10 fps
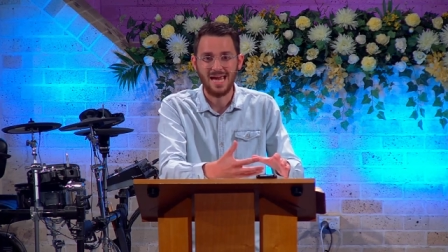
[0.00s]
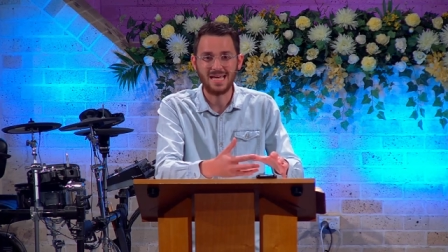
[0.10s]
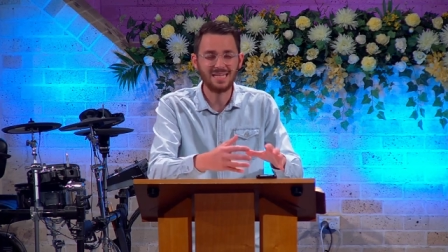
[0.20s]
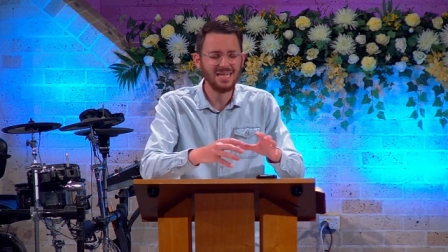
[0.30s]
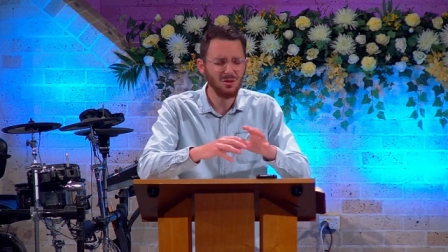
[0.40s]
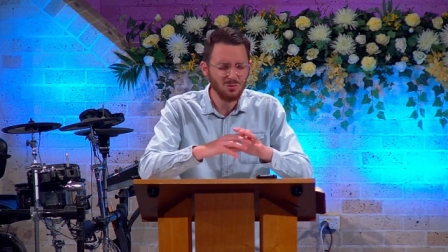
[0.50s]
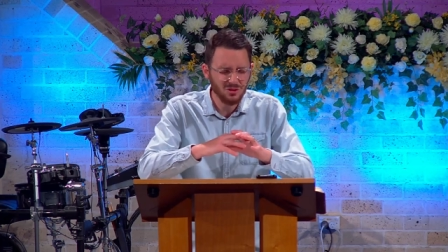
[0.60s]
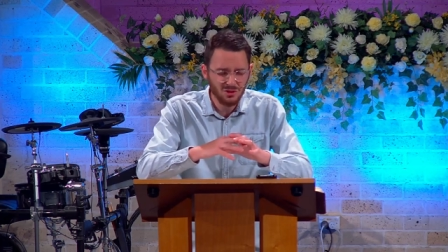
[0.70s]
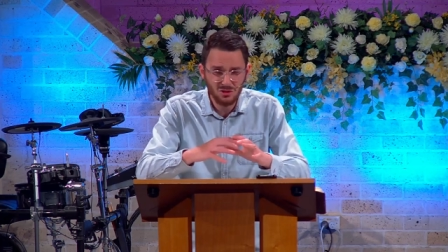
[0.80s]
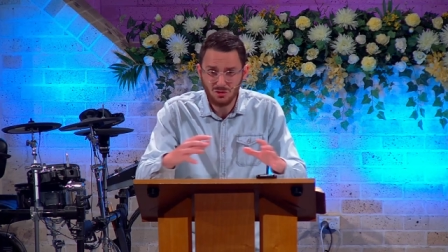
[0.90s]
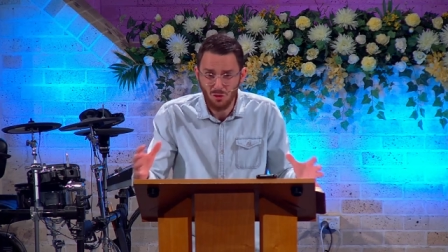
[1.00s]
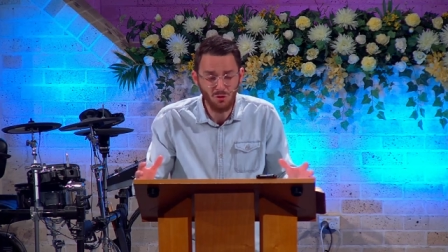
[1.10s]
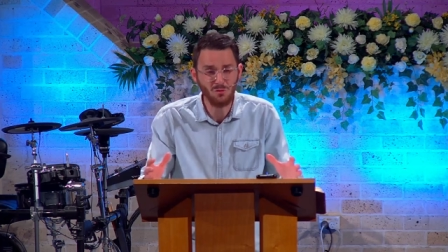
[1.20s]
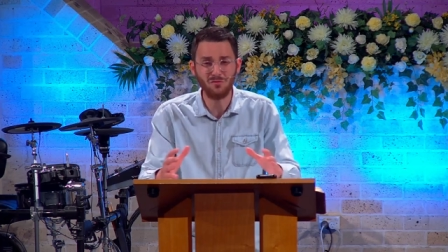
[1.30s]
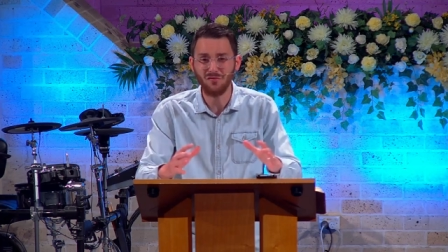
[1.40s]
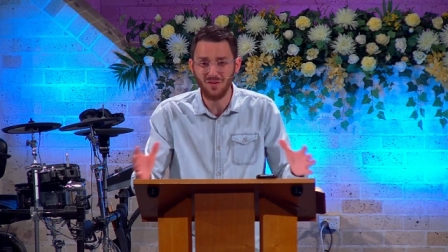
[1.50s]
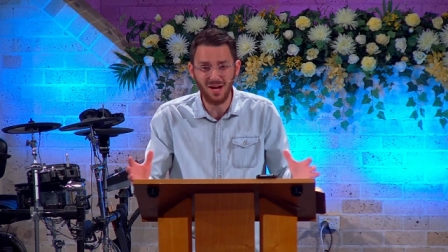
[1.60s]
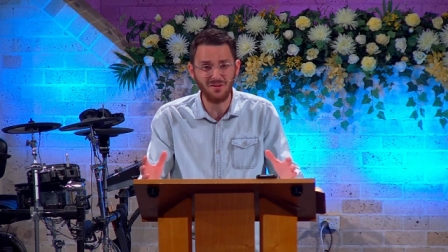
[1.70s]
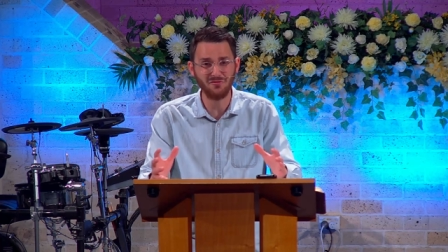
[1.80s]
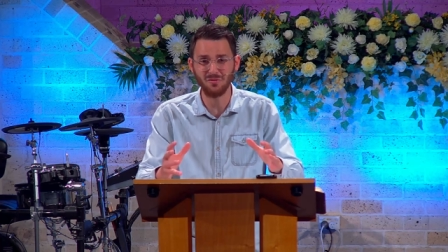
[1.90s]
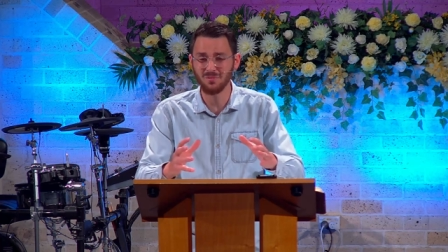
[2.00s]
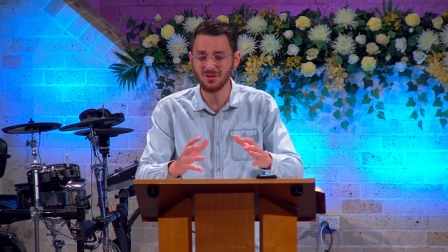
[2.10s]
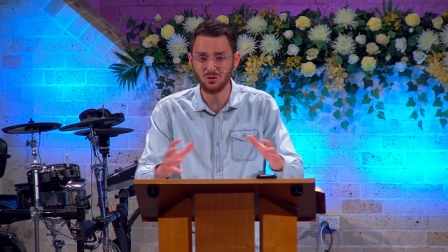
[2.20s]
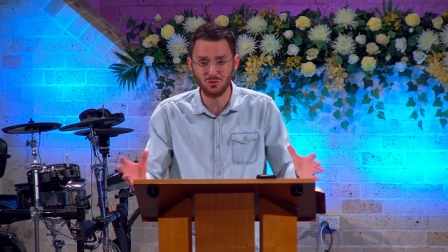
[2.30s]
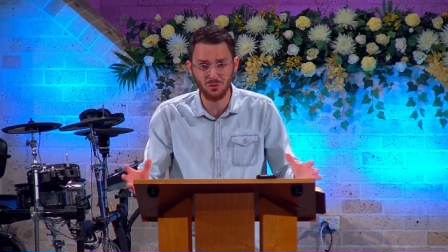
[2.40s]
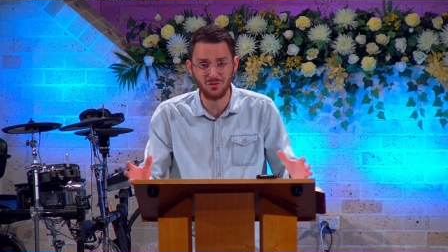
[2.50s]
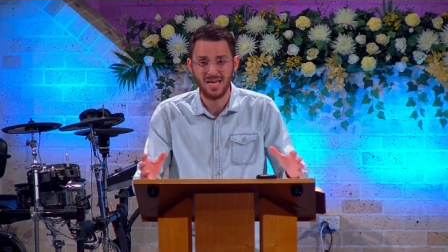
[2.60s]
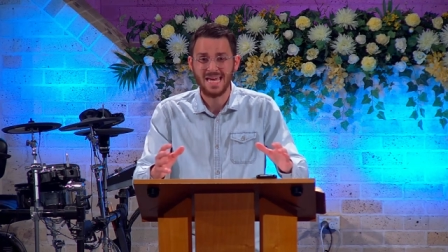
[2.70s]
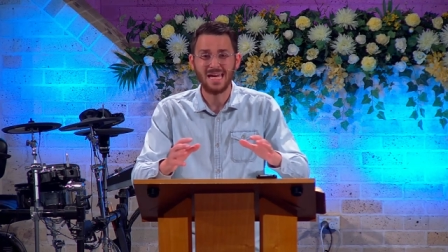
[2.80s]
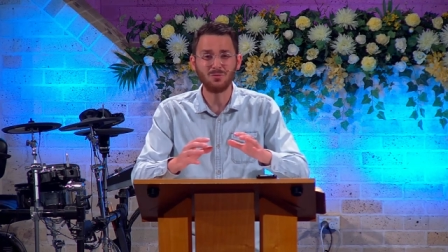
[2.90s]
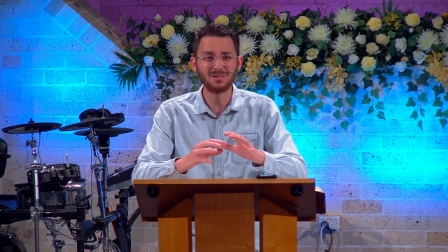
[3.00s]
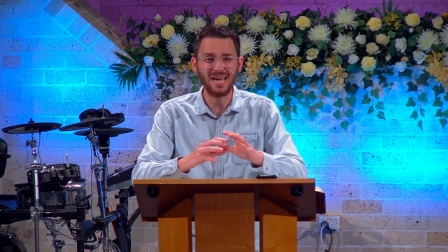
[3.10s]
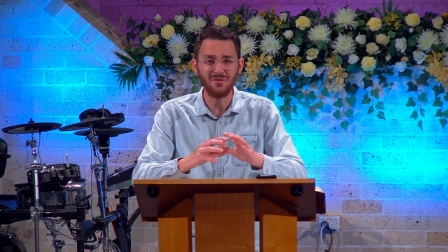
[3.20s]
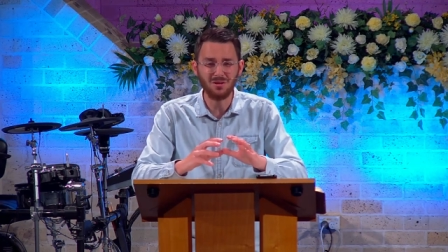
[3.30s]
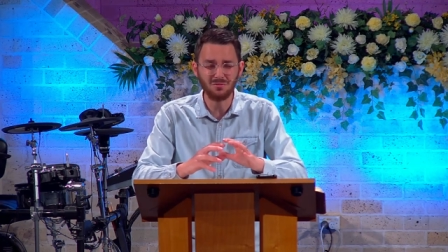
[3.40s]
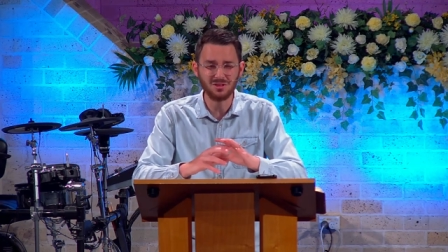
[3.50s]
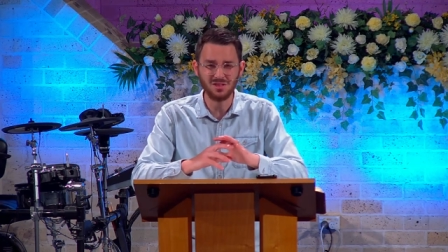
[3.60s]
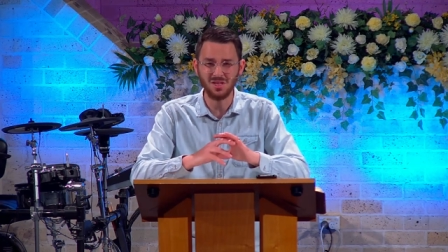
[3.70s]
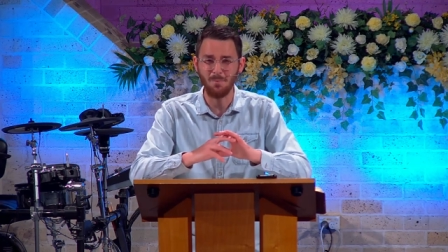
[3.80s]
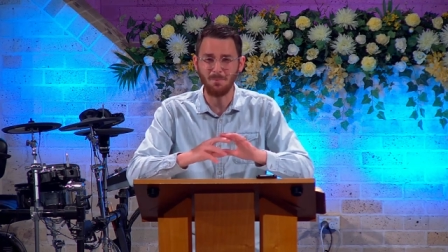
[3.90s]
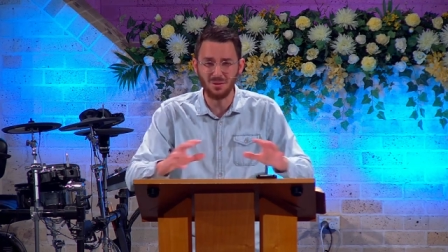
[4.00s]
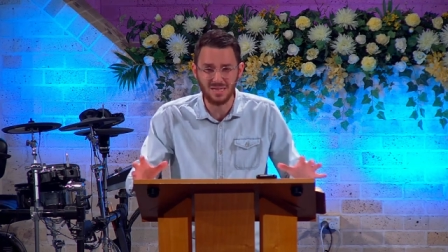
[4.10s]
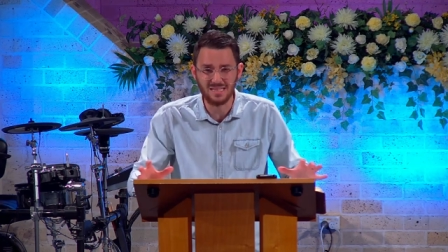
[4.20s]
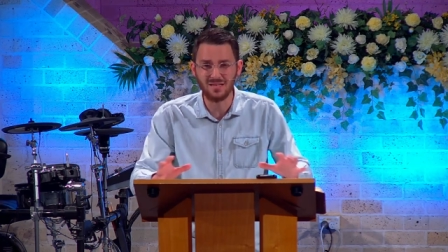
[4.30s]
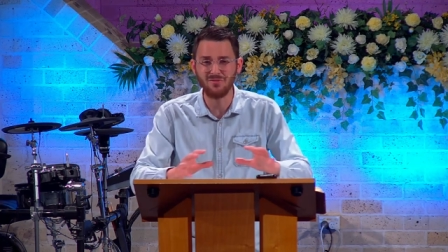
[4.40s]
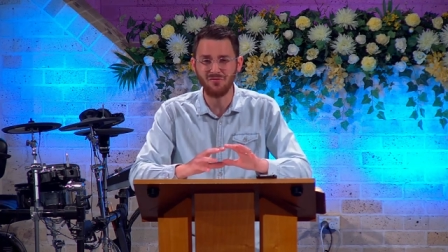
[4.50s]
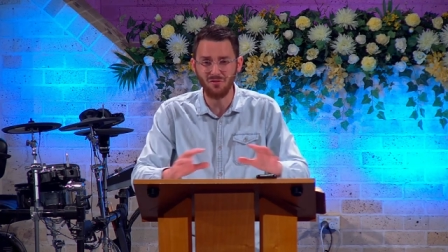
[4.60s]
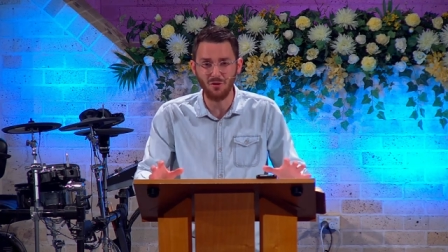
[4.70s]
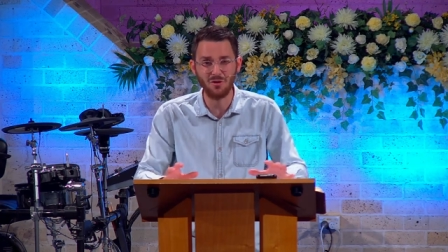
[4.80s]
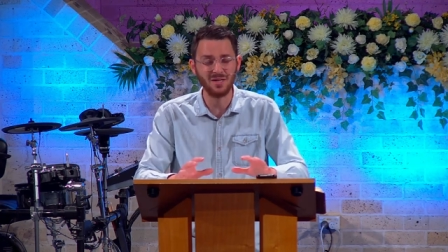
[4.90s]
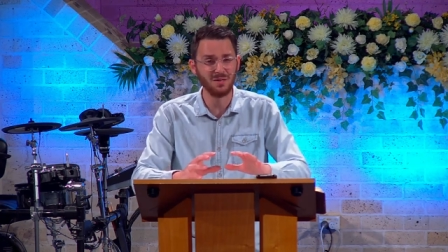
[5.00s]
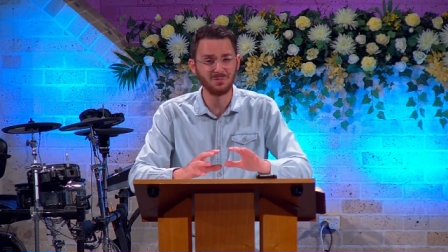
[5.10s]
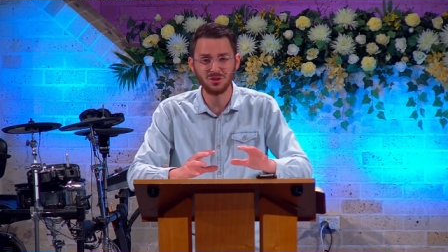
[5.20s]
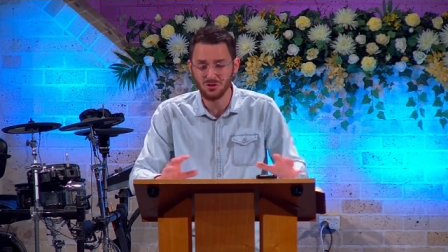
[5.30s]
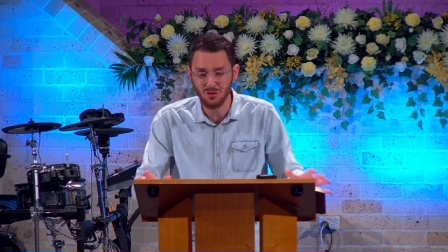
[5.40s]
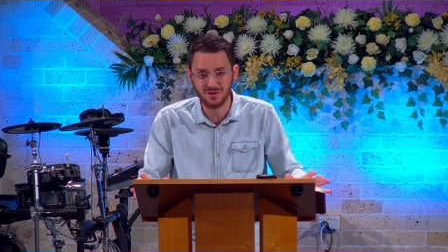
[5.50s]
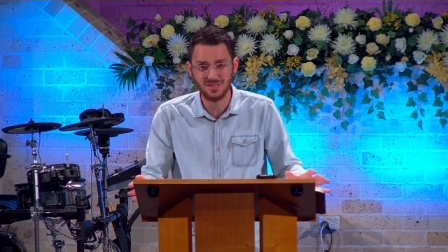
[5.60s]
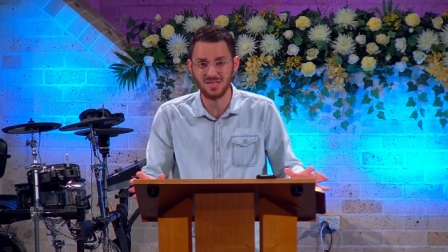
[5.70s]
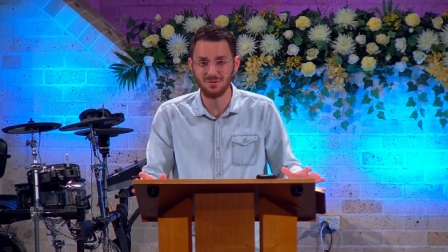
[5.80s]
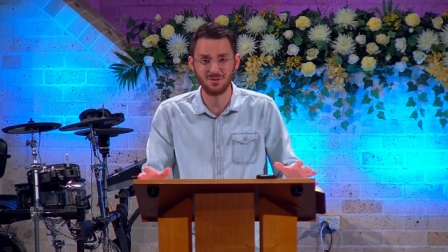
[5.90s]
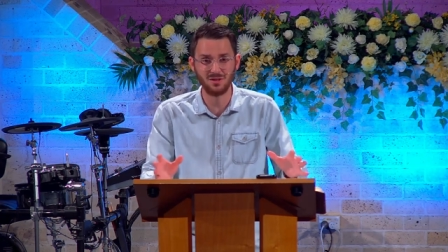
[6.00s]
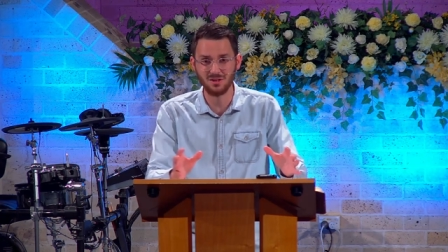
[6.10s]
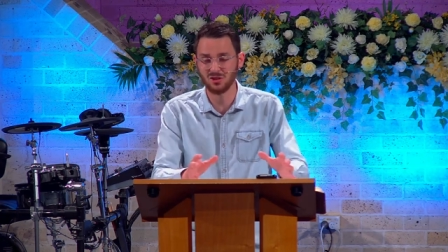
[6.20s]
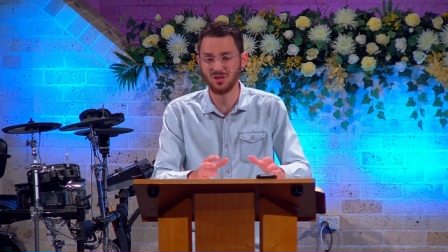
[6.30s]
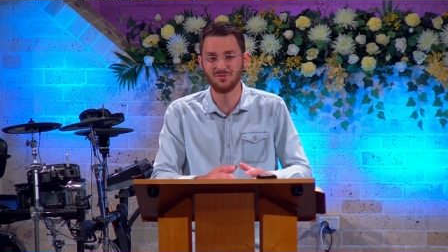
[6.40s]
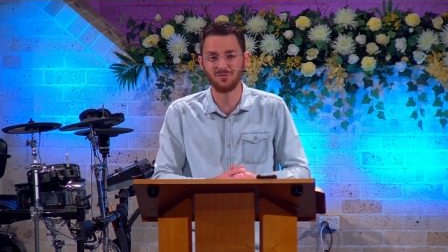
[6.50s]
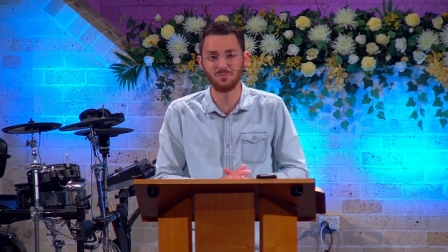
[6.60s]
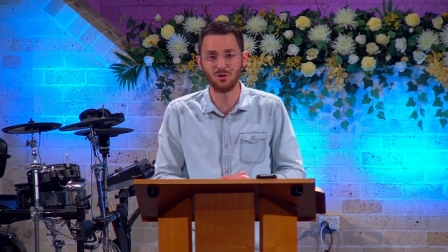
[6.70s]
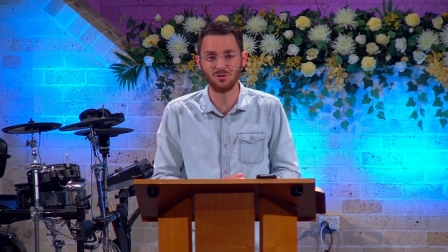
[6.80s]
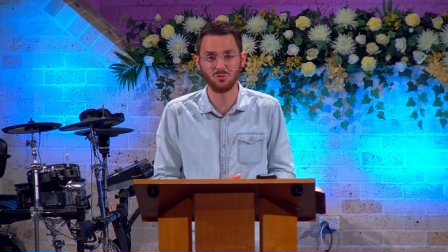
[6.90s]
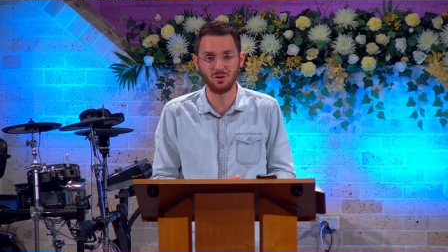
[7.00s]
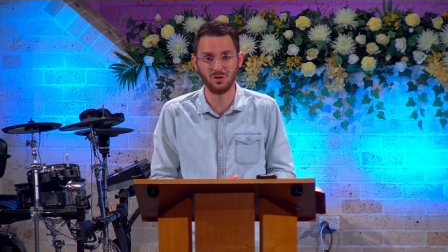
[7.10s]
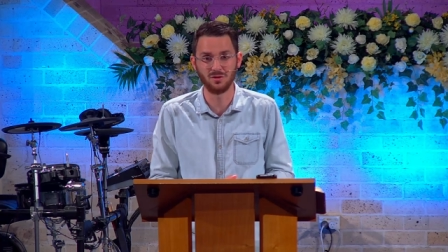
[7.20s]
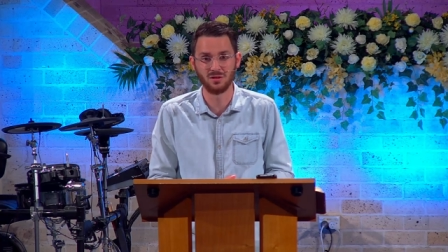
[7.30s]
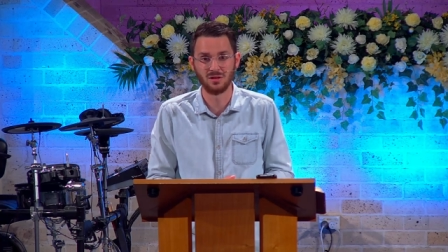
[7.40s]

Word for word: and he was so far from the truth. It was everything was just completely foreign and absurd to him that I shared from God's word.